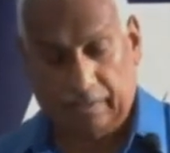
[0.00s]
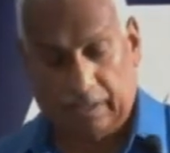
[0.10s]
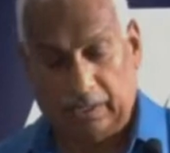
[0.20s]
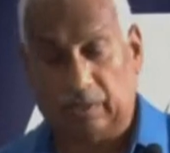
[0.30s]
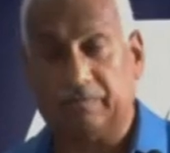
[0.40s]

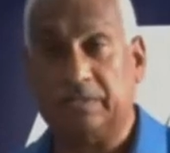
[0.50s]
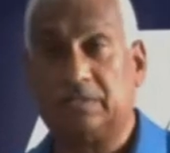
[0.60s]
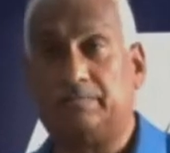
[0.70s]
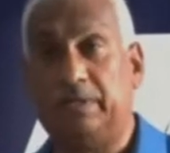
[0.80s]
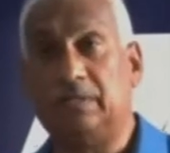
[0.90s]
and often
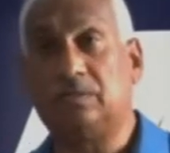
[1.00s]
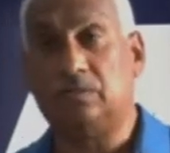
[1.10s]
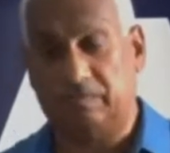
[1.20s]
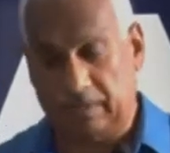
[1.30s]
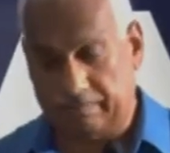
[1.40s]
spills
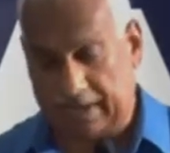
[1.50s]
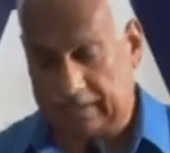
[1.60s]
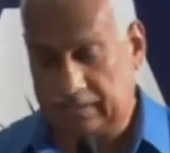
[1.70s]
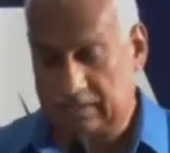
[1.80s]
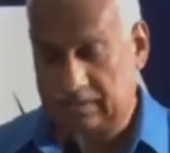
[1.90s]
over the
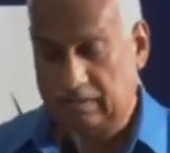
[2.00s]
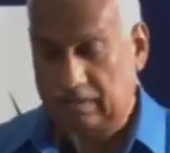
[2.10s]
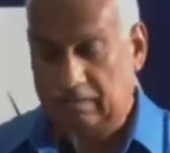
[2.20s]
banks,